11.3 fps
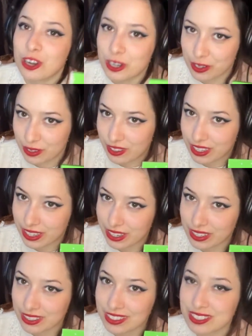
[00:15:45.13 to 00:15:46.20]

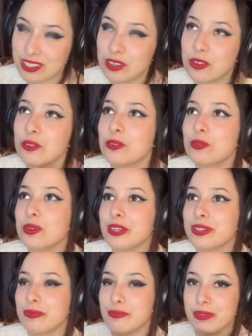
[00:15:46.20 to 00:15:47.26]
Earthlings. Oh
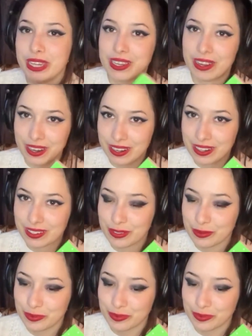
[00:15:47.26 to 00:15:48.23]
my god.